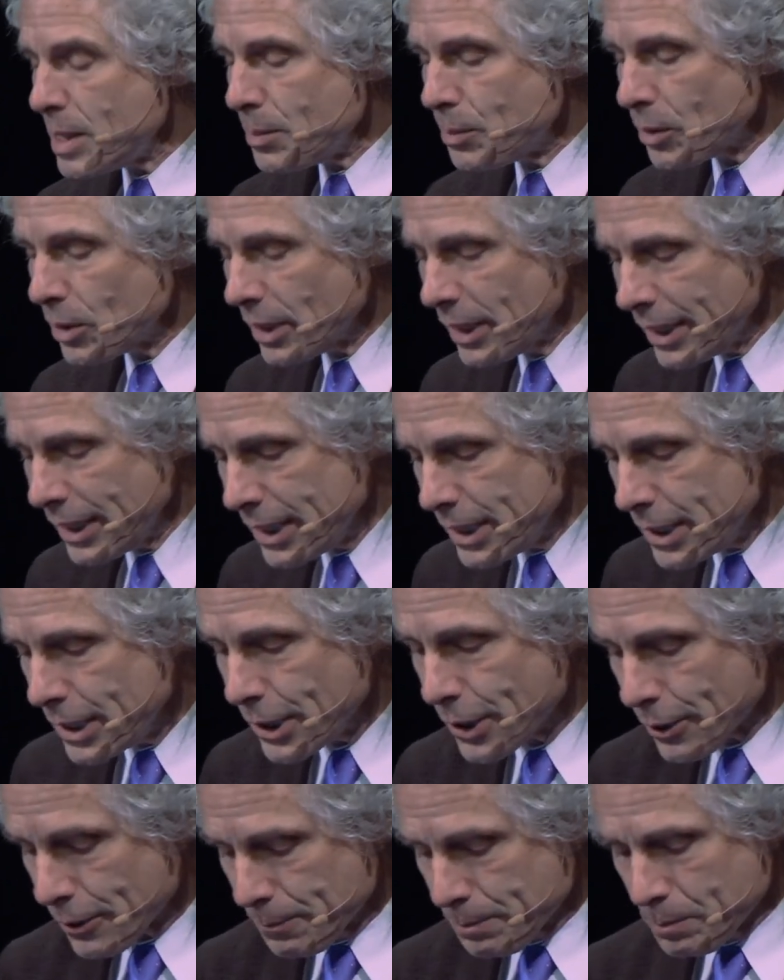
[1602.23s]
people in a
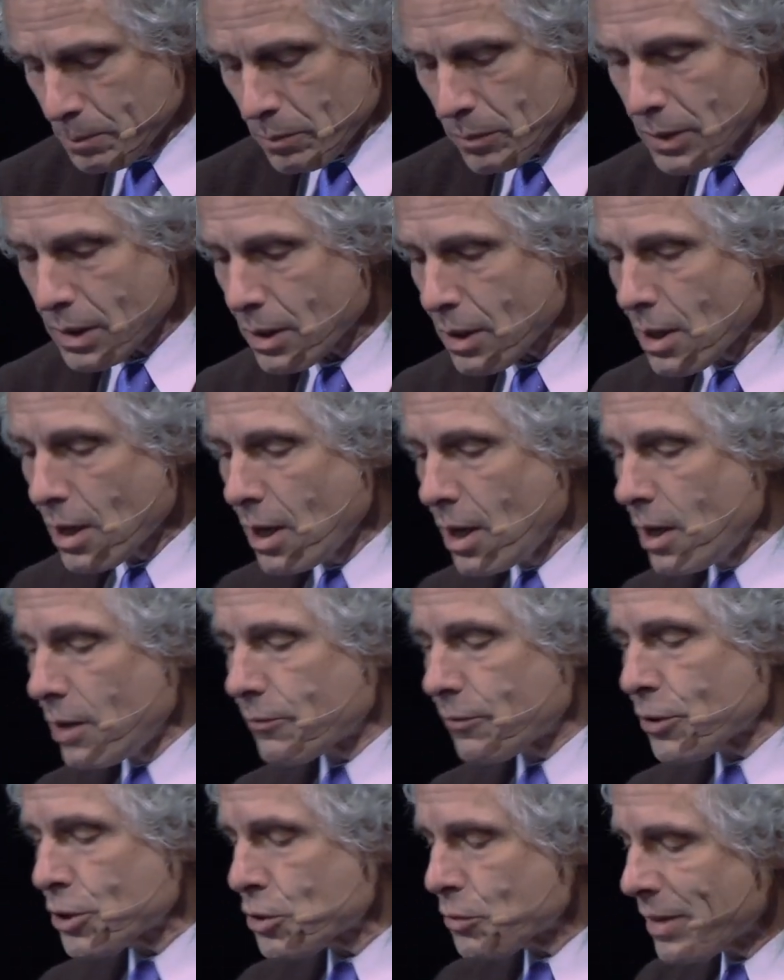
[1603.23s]
year.
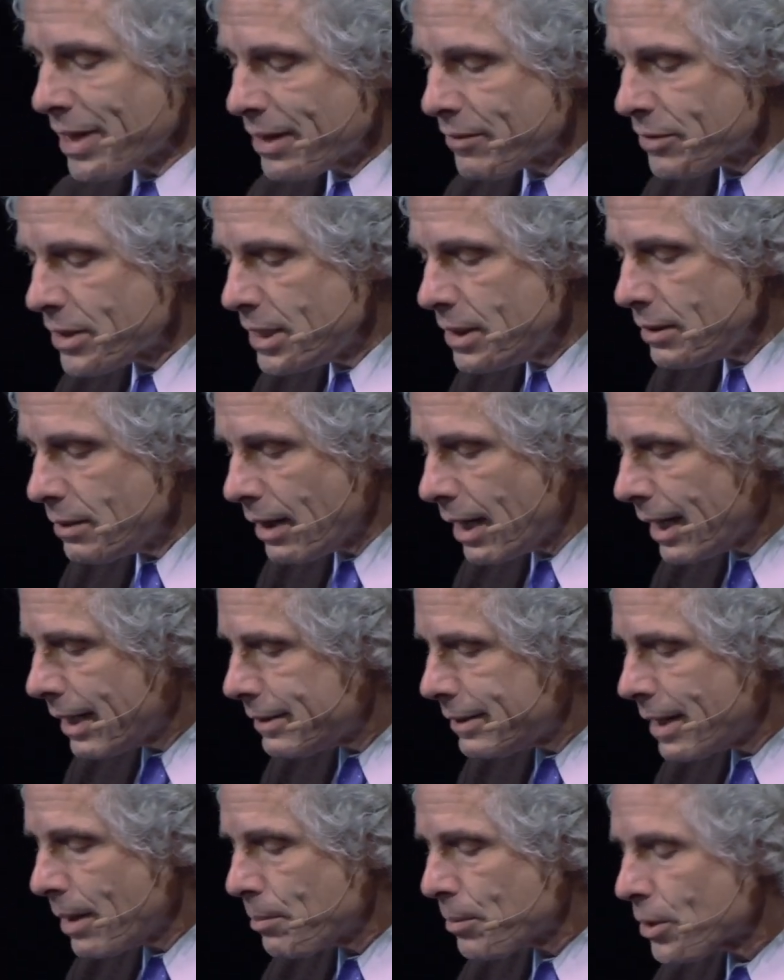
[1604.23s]
First, we have the
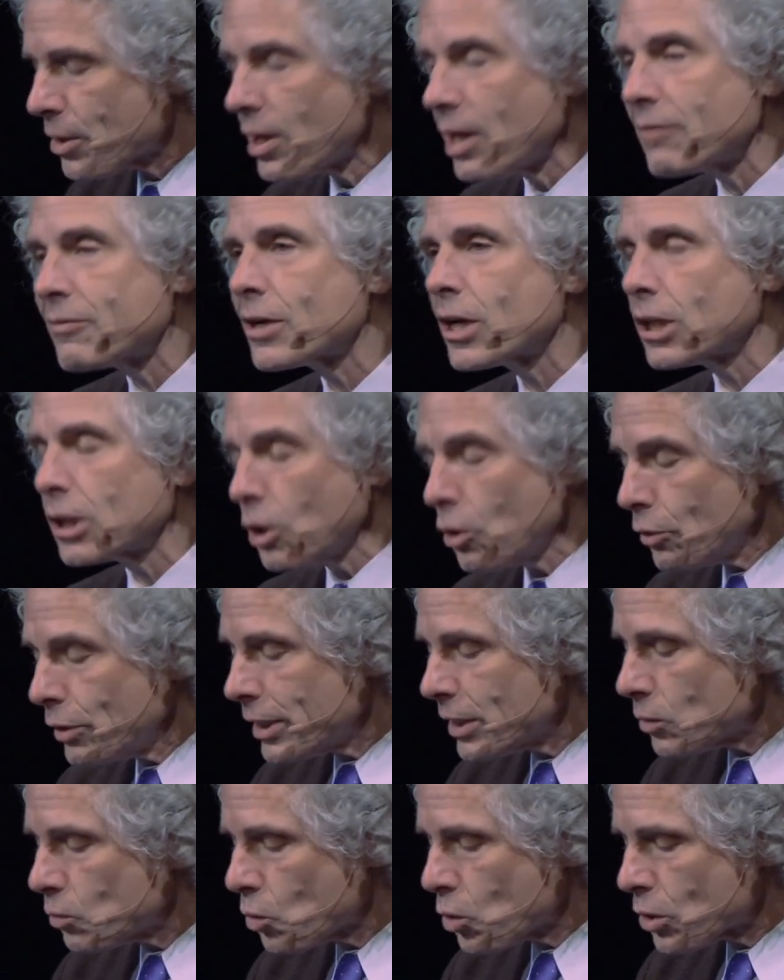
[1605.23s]
number of
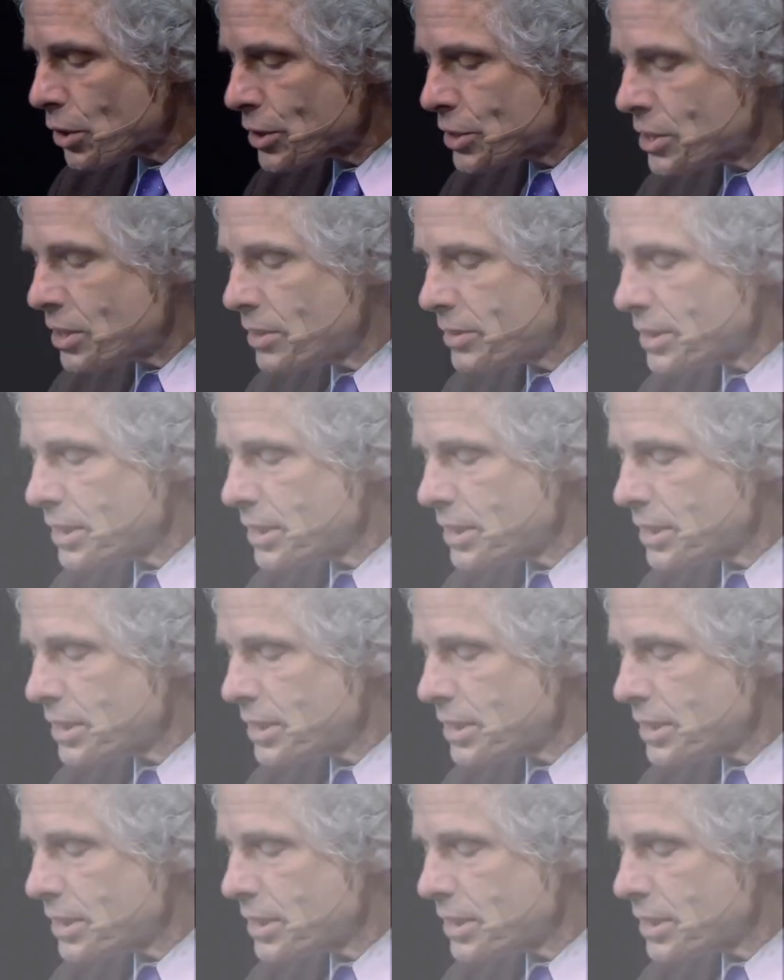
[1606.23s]
colonial wars